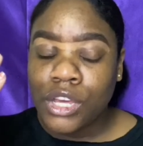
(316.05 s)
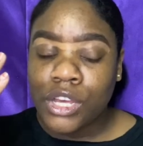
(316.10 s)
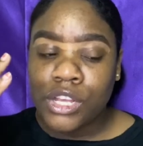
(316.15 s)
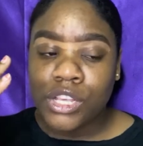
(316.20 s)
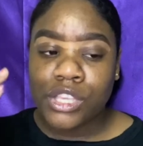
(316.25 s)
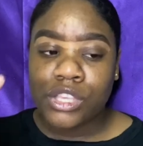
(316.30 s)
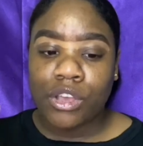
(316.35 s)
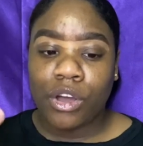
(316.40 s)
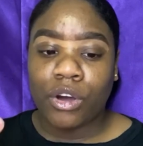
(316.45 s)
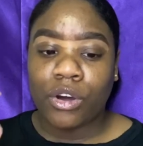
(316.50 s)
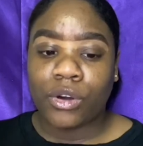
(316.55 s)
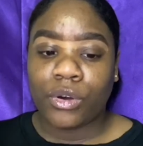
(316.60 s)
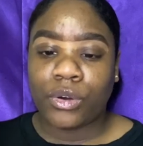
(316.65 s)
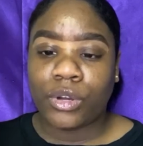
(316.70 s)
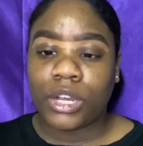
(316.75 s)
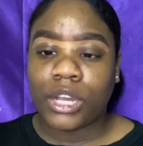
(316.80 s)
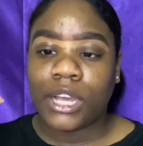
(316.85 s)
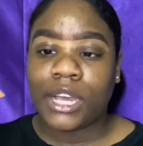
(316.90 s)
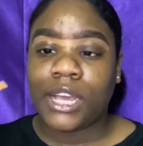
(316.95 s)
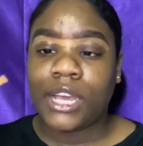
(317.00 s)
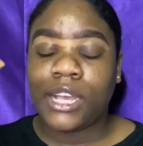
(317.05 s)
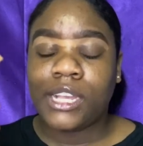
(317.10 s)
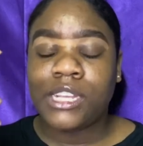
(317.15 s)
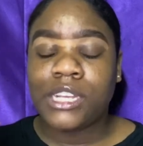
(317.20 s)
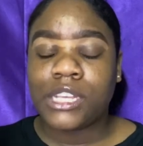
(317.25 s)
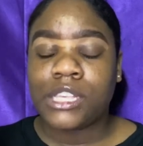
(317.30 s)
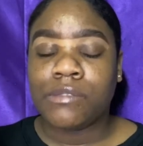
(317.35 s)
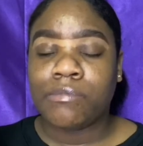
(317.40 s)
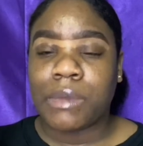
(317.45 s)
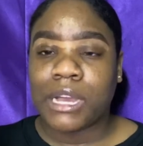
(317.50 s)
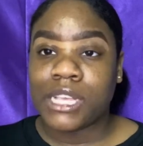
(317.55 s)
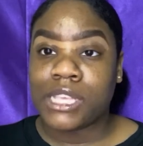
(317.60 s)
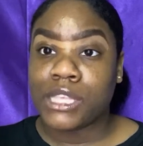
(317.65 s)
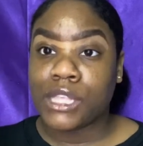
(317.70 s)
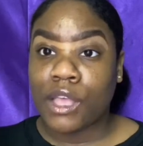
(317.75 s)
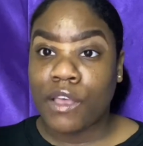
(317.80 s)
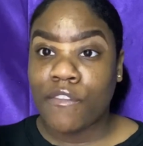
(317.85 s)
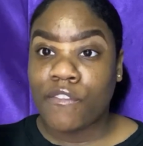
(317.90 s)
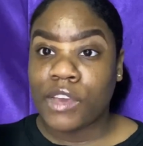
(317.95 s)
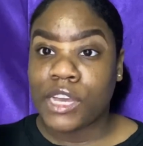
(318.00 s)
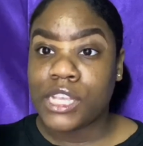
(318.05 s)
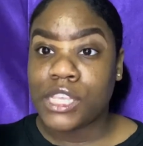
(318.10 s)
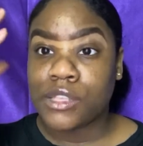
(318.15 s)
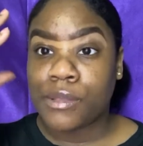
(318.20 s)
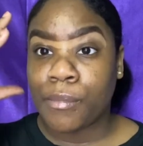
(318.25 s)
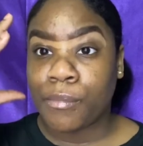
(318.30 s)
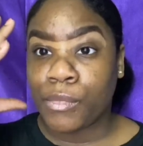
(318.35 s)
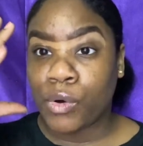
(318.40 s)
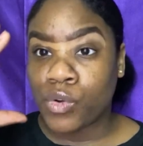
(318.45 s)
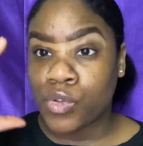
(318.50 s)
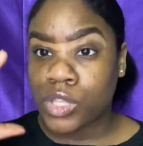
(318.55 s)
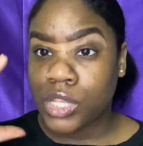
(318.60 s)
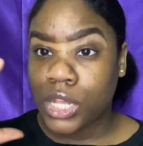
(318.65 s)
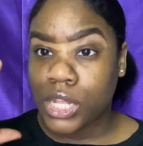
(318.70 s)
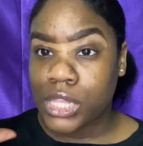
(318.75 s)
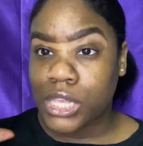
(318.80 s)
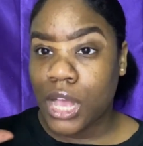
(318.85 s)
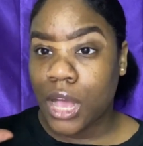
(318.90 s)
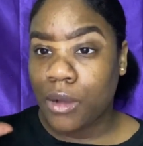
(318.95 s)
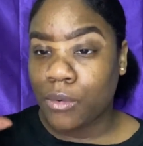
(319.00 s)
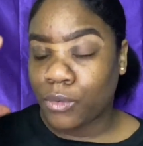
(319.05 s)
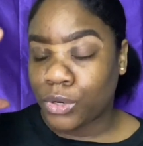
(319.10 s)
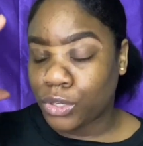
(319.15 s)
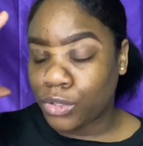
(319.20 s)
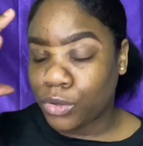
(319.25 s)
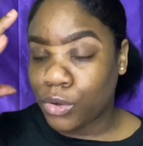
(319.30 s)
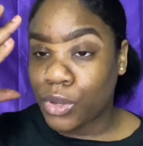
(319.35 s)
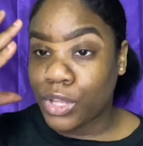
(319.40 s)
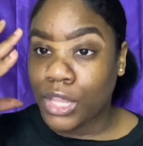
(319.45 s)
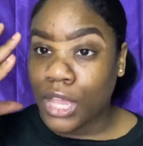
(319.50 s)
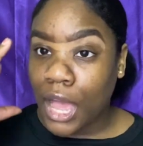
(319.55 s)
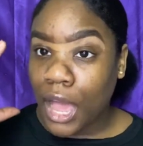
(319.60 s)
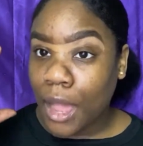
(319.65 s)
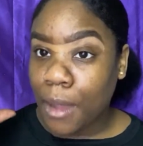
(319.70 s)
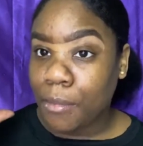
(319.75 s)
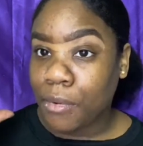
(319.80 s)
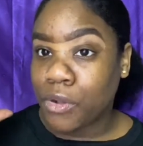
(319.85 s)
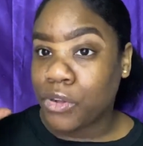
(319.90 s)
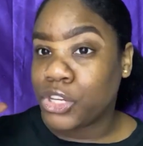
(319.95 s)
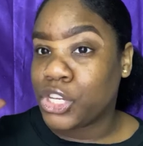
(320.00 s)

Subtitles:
So it's just best to invest most of your time with doing your eyebrows,